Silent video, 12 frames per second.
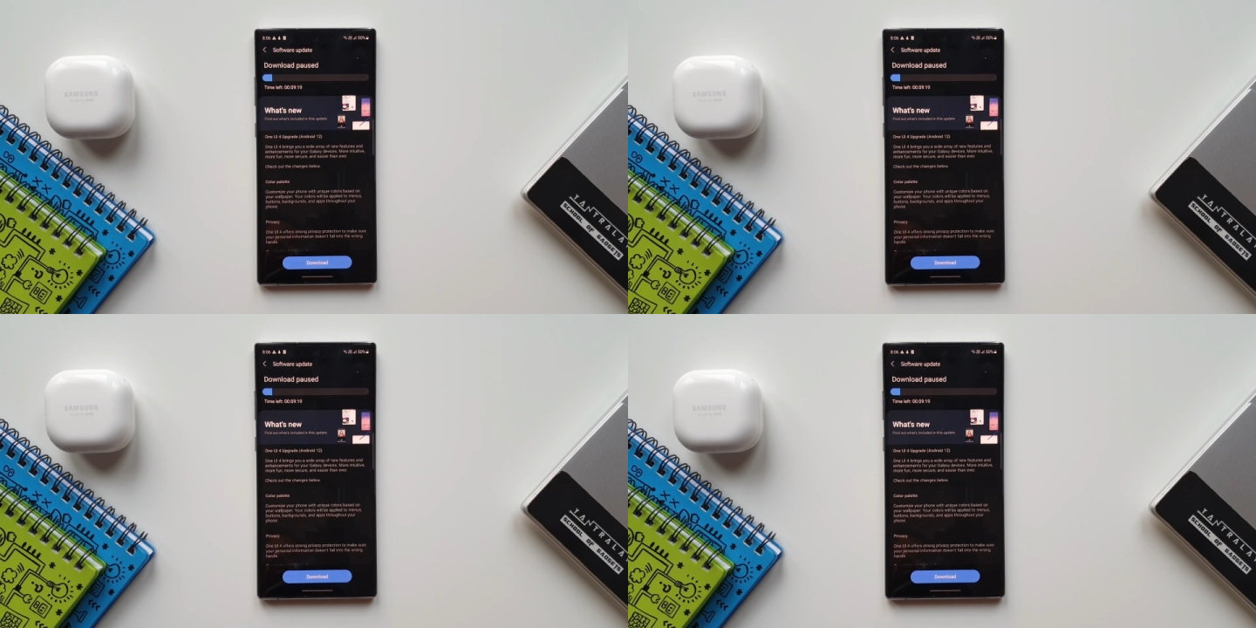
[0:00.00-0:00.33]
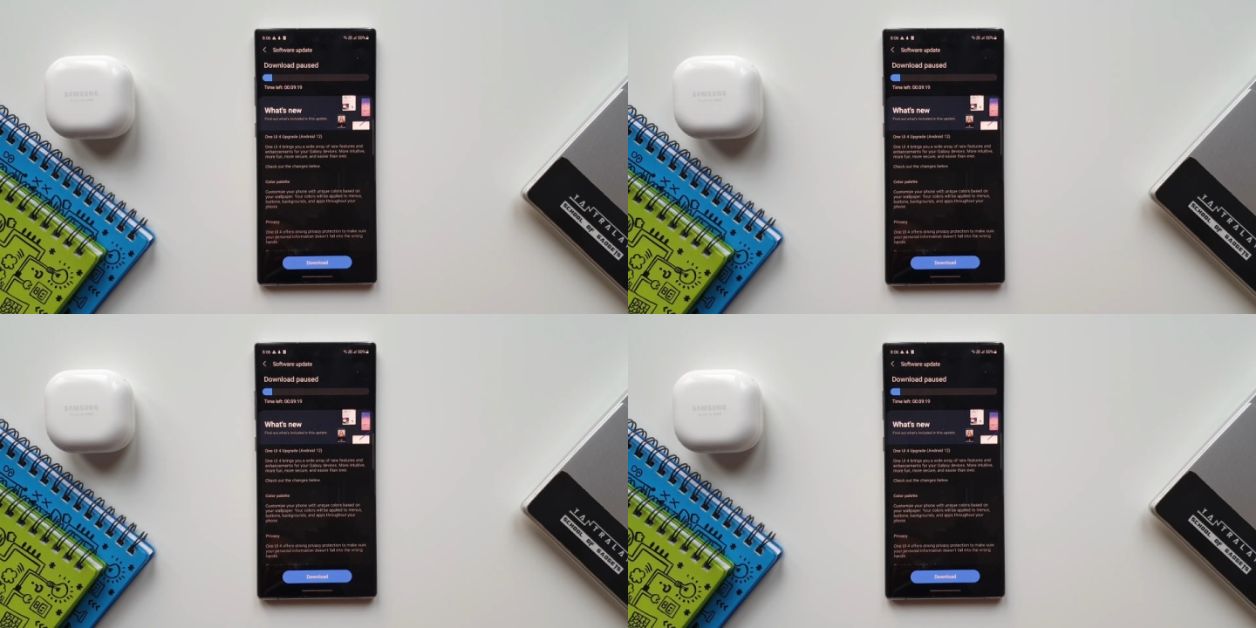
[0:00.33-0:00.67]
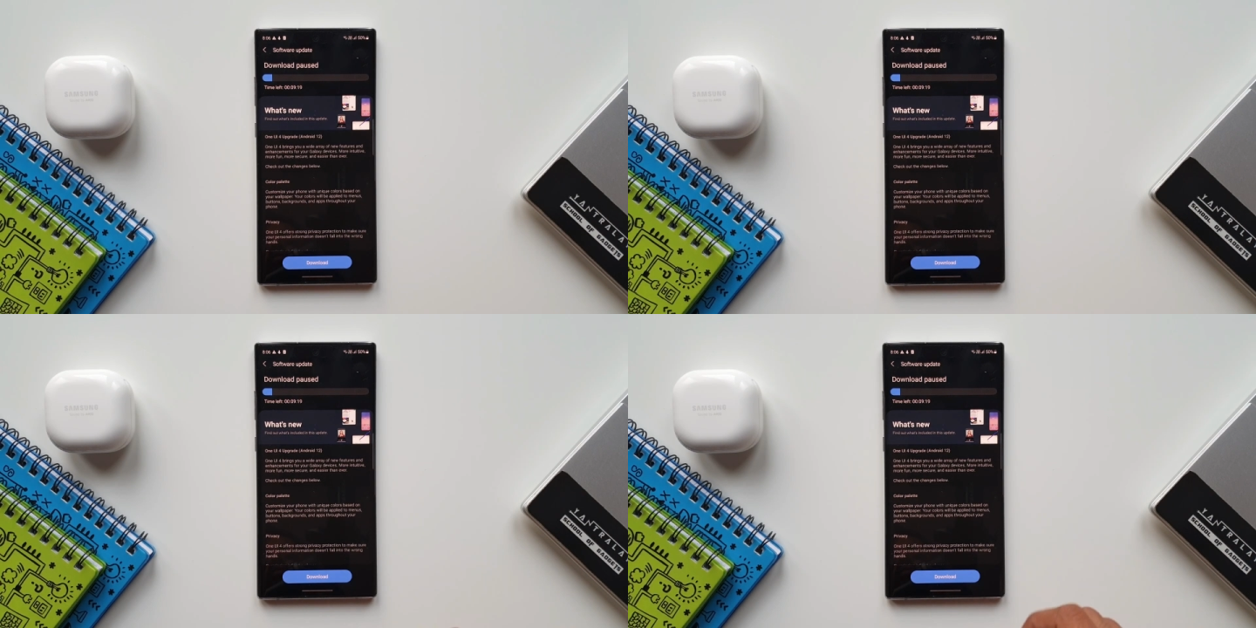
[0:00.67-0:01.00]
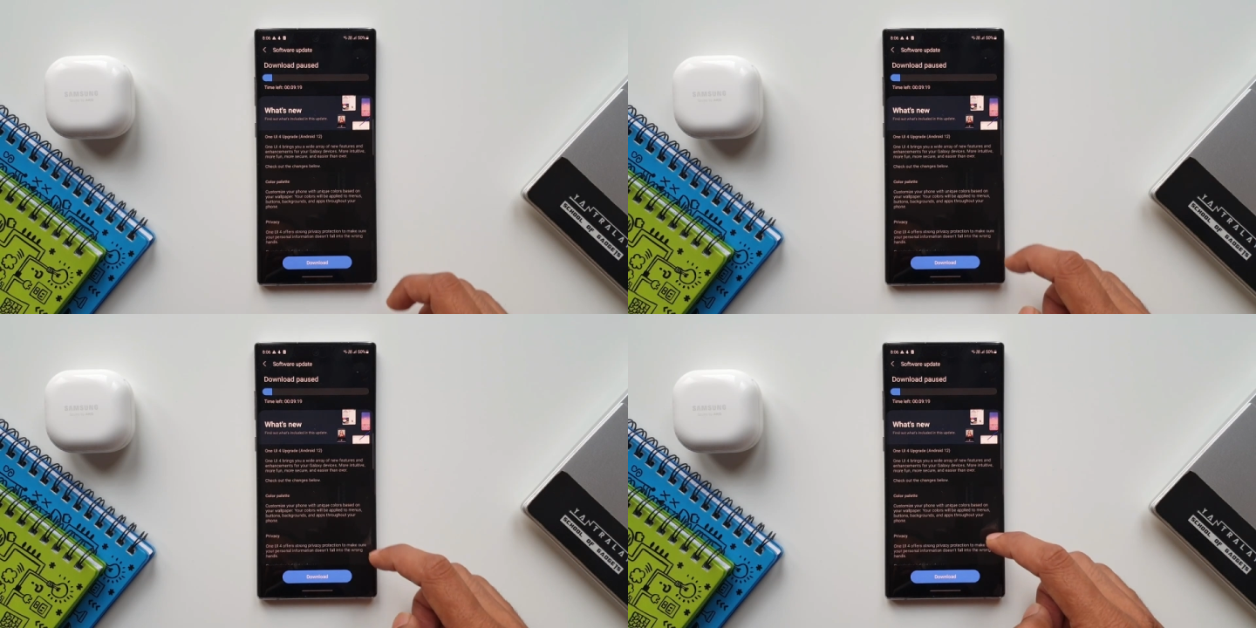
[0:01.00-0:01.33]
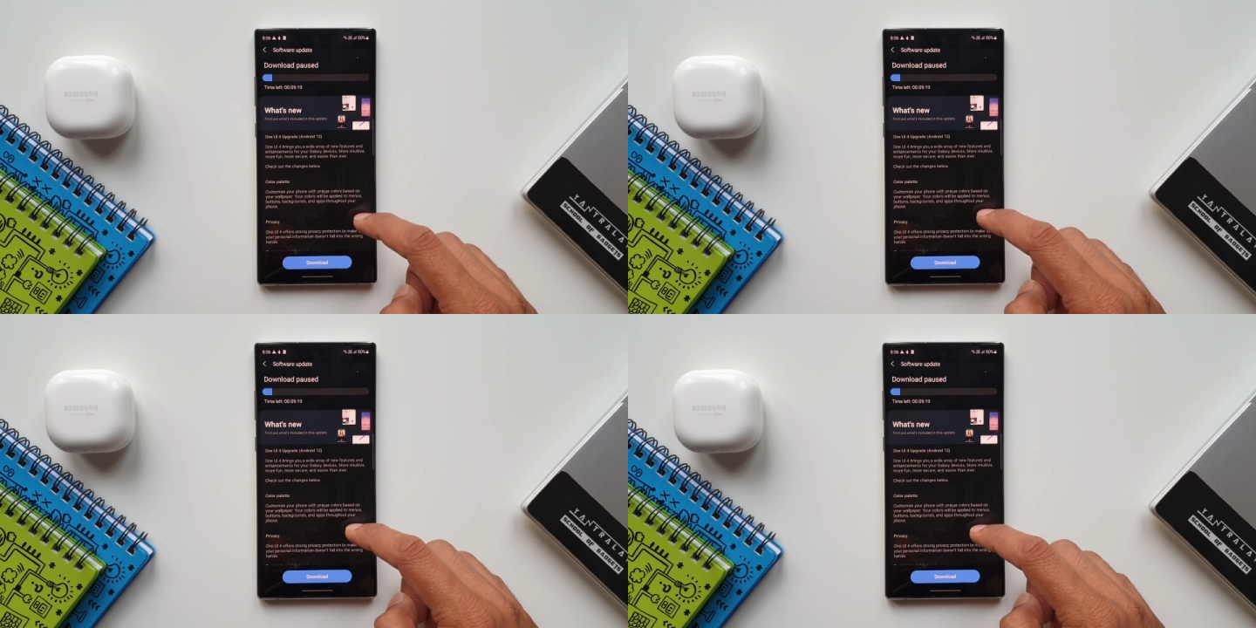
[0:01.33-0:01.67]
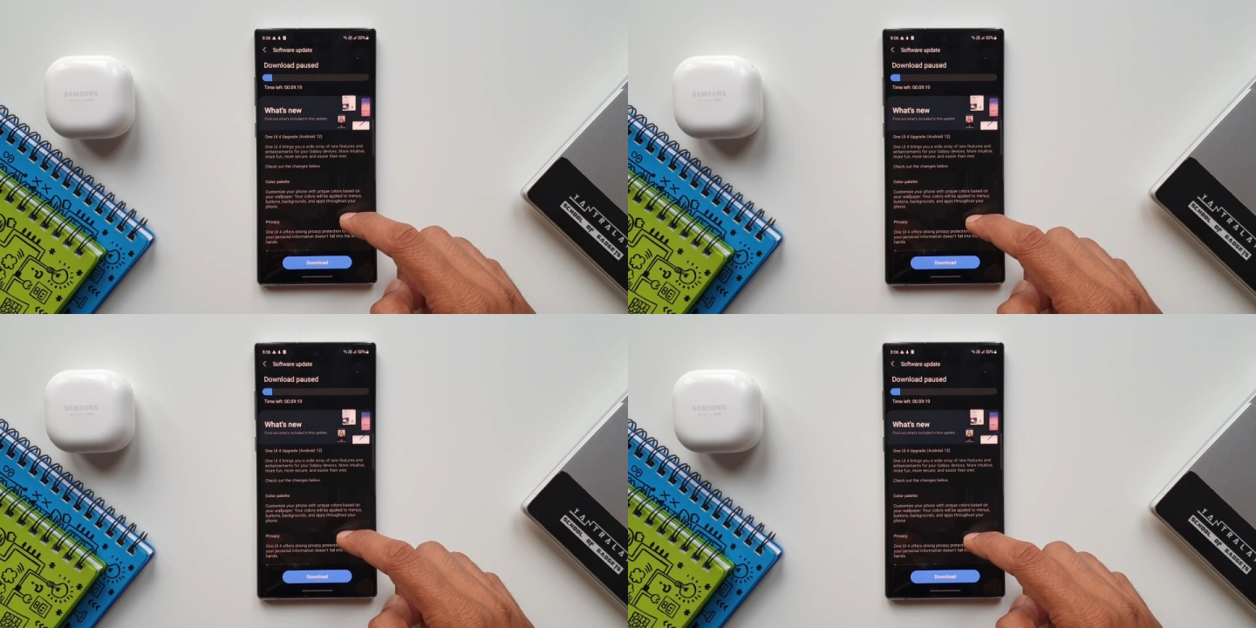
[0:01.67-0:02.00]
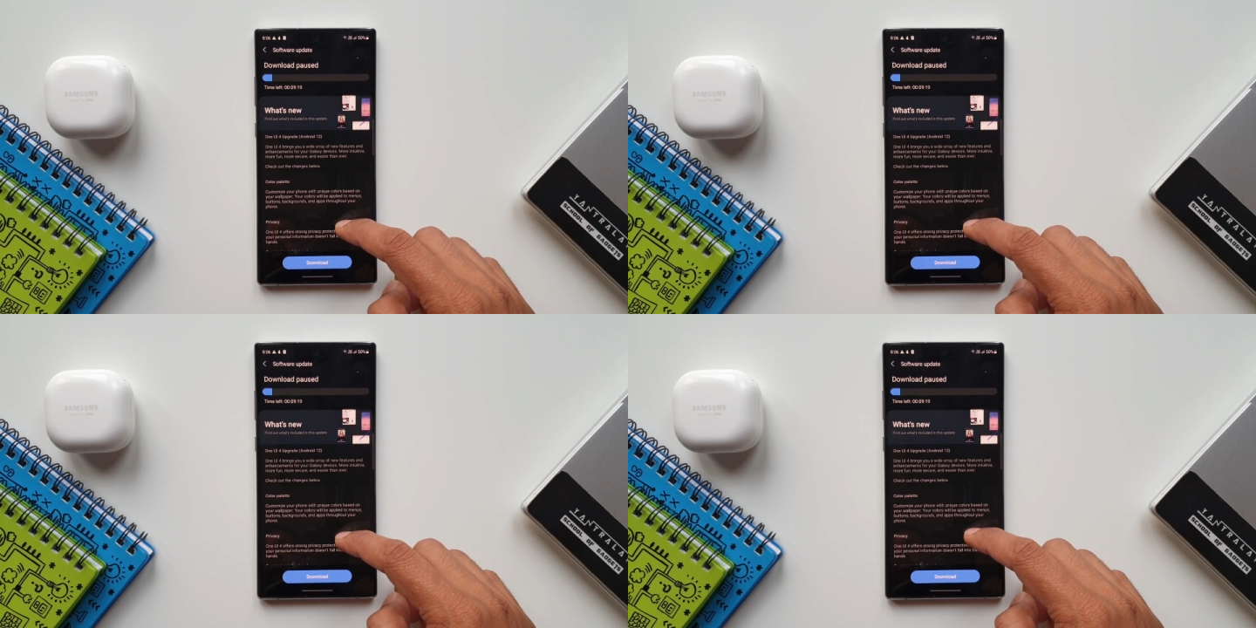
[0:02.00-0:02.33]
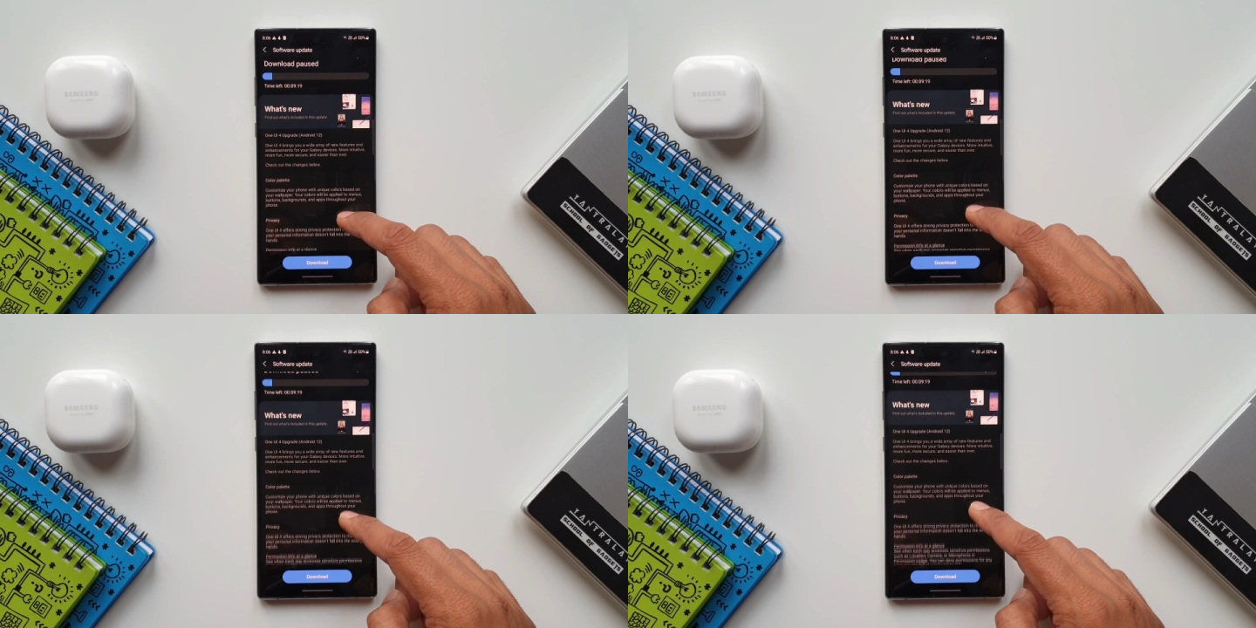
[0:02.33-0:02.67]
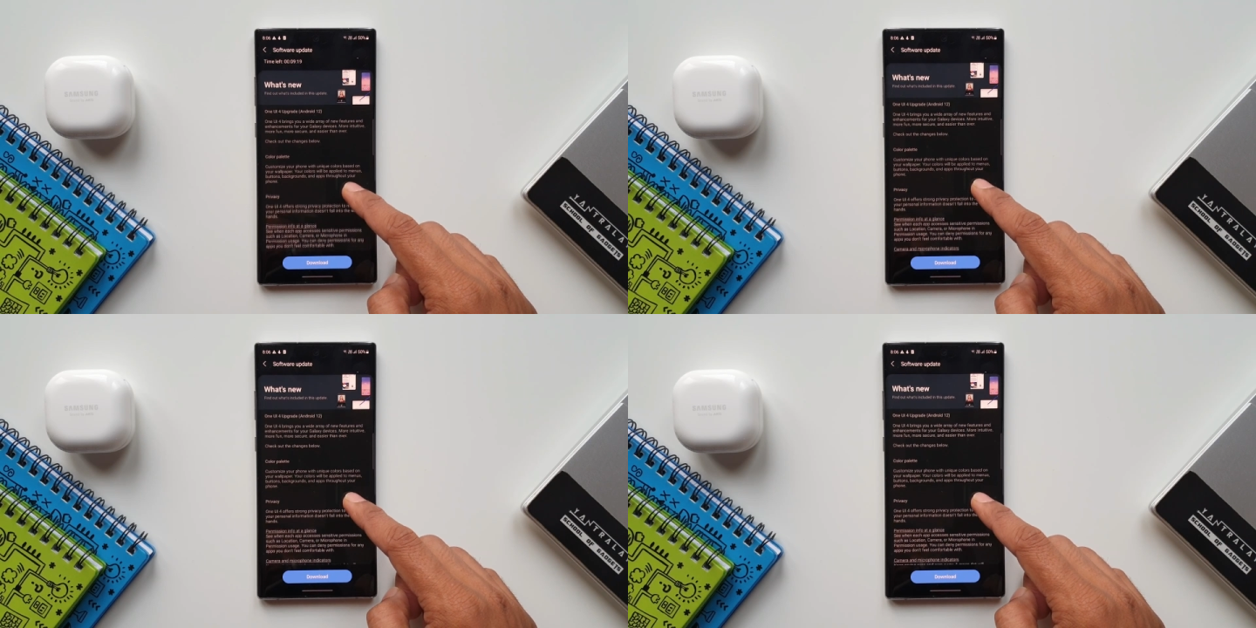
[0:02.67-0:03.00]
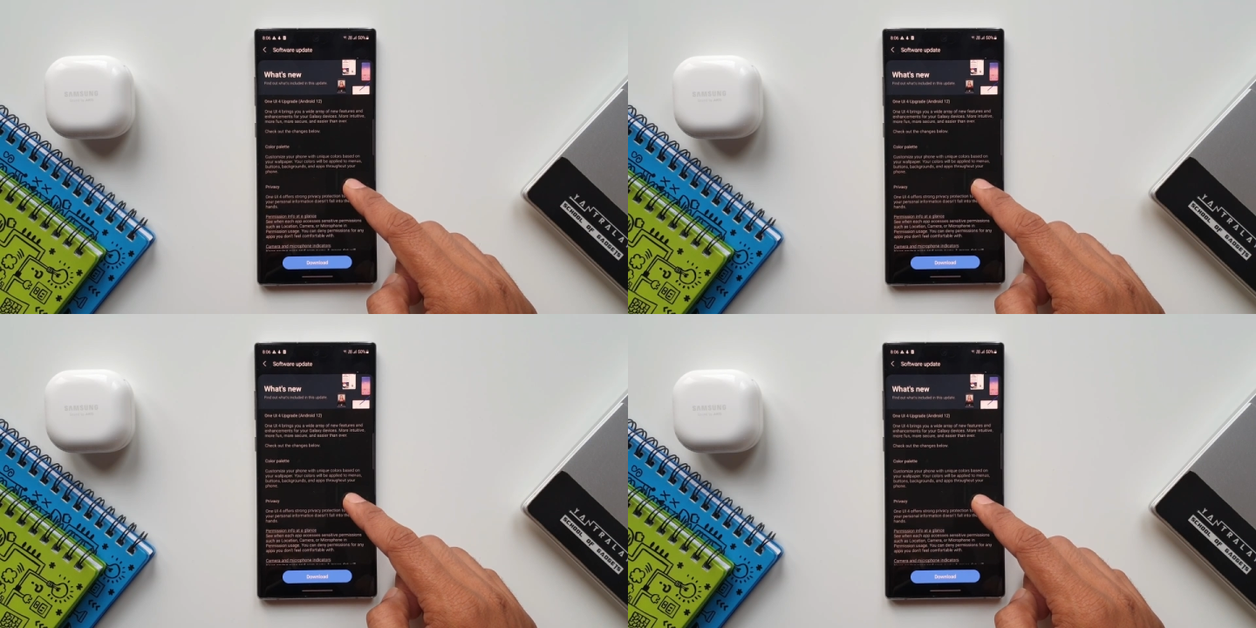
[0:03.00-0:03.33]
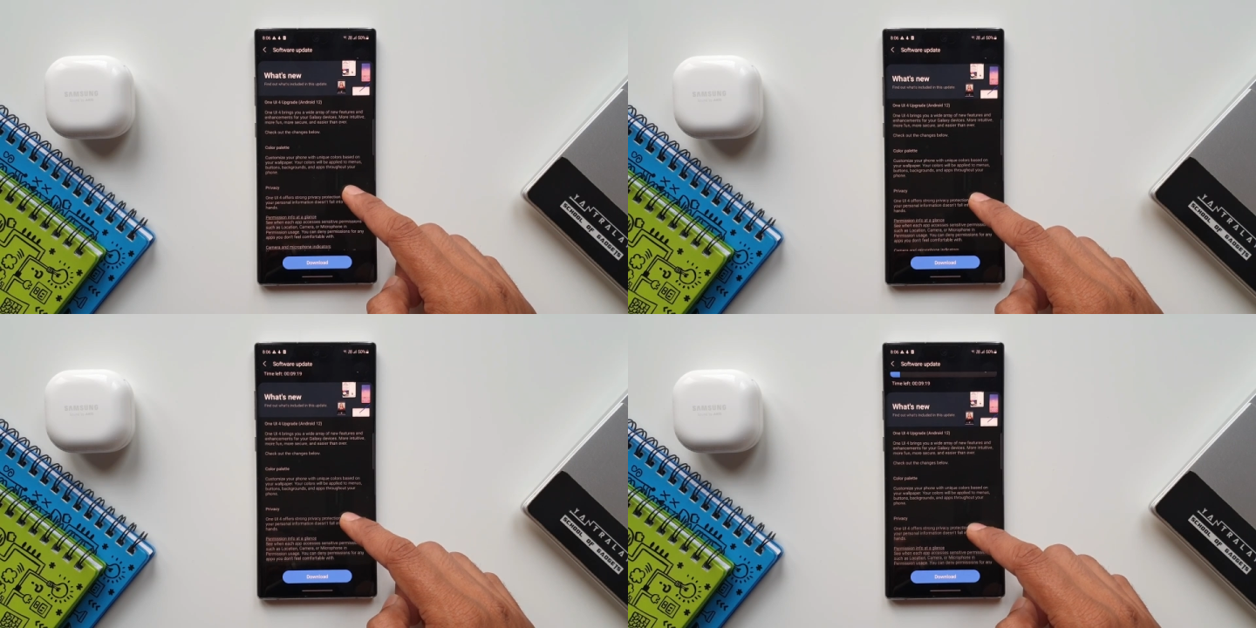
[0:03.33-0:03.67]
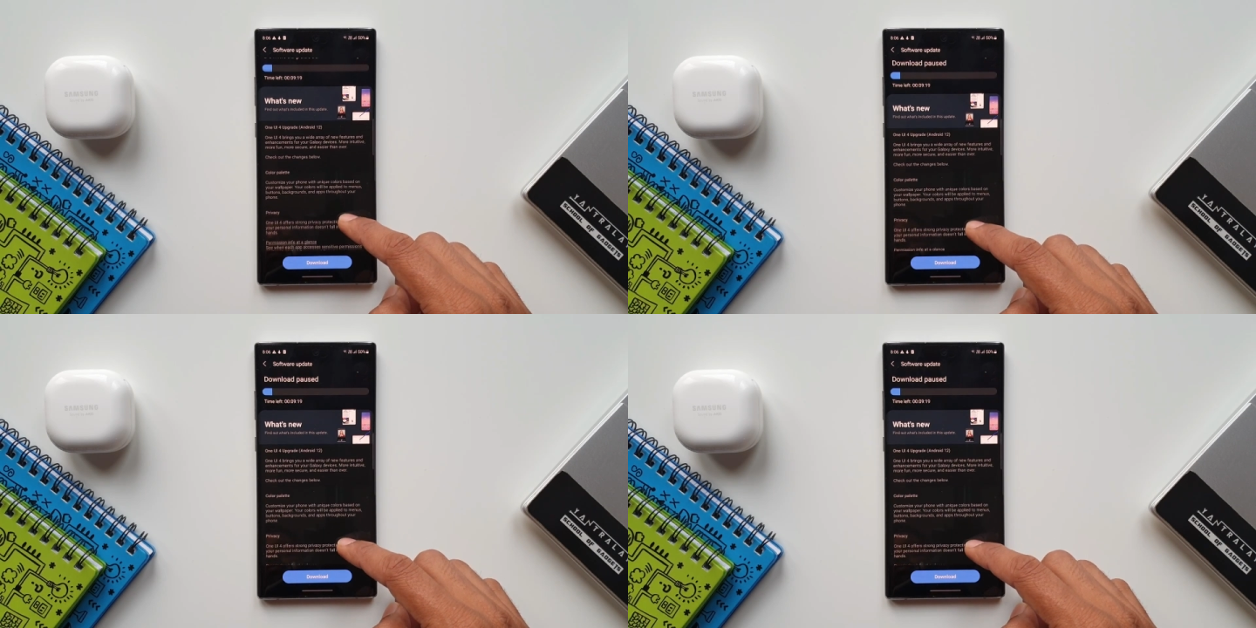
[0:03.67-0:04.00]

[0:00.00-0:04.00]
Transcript: [unreadable: no face in view]